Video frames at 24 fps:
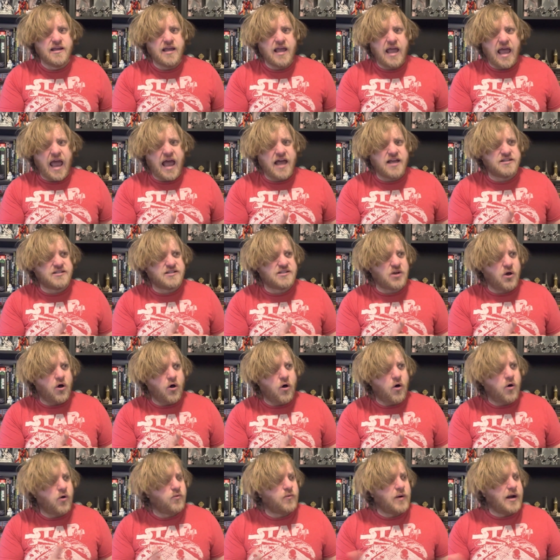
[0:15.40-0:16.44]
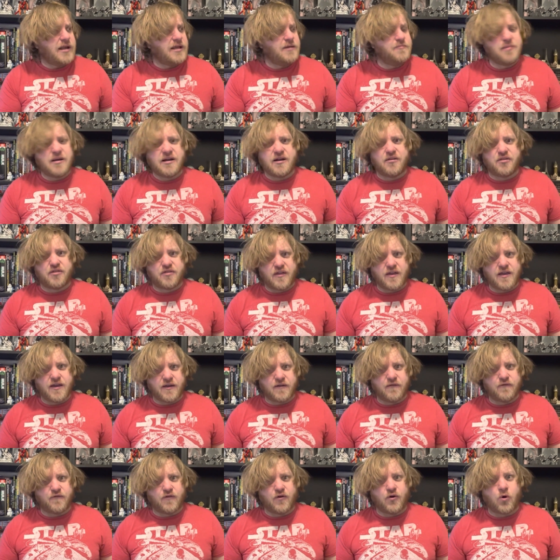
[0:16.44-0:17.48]
has already been a
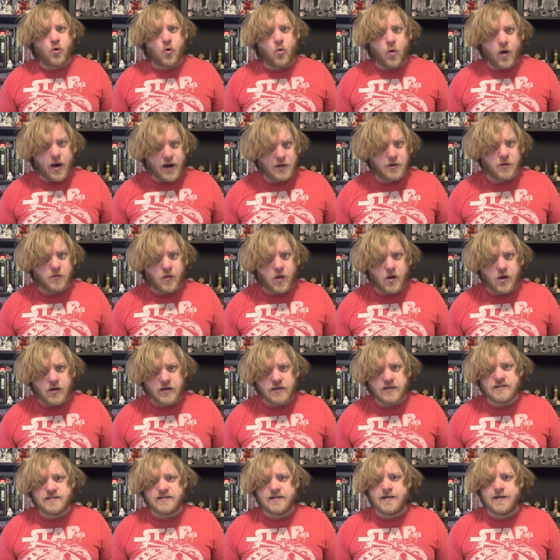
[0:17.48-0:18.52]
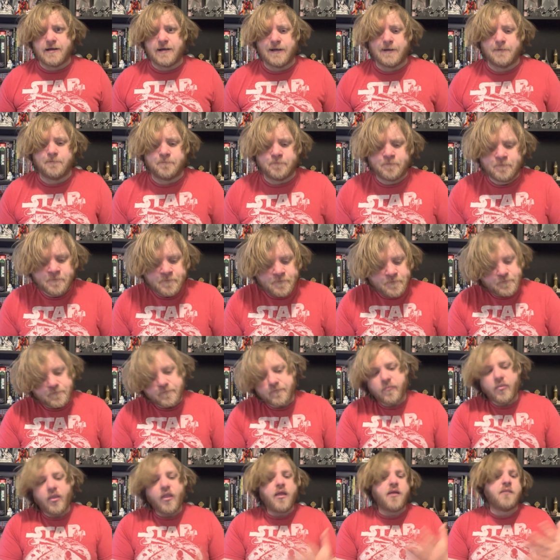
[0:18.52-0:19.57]
thing for quite a long time.
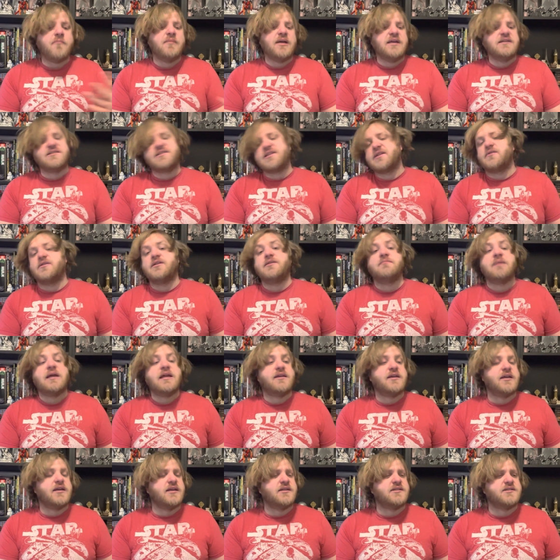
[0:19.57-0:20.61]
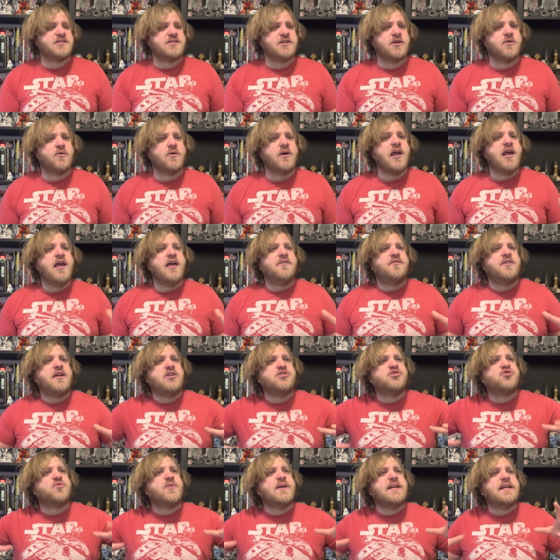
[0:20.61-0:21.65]
Basically making it so they
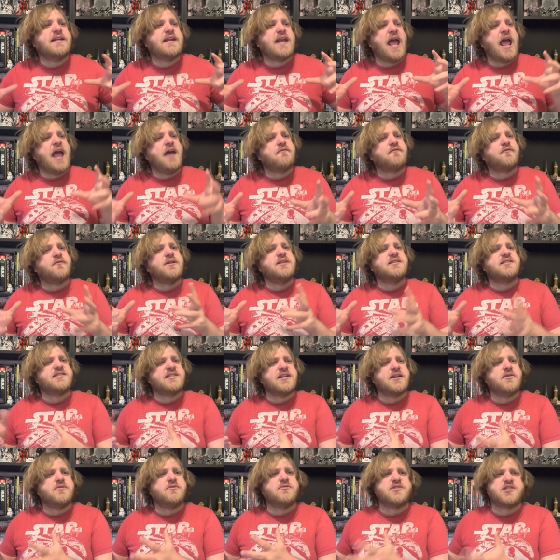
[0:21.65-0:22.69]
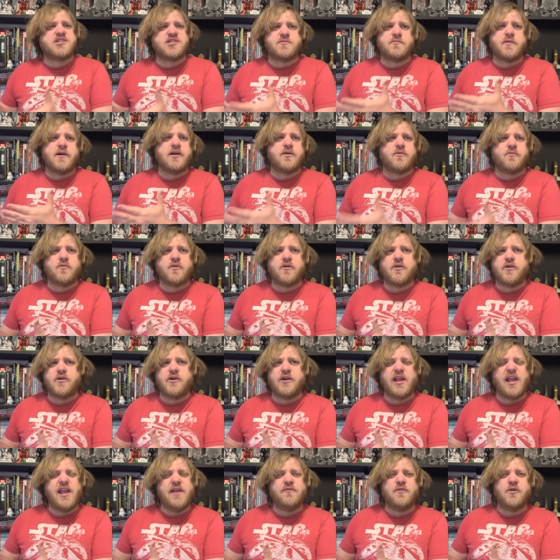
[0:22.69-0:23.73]
treated every single swear word,
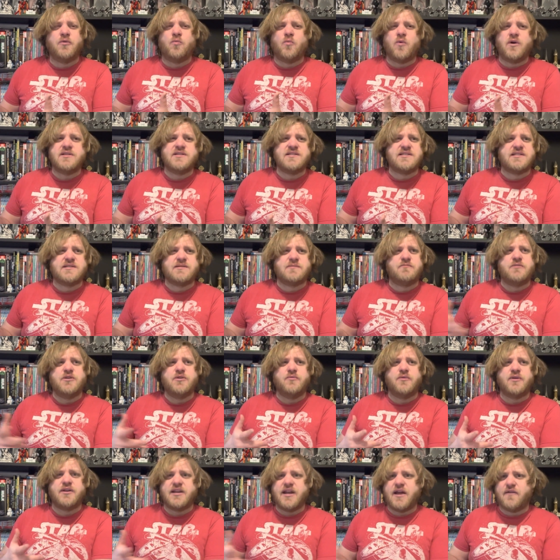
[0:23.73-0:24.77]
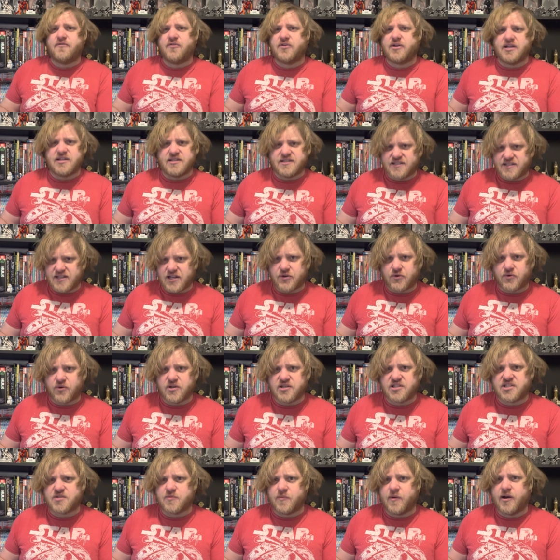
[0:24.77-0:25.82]
even ones you would never consider a
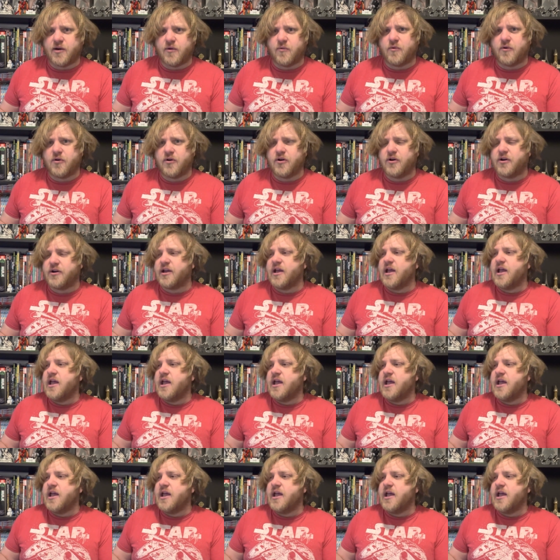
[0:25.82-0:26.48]
swear word,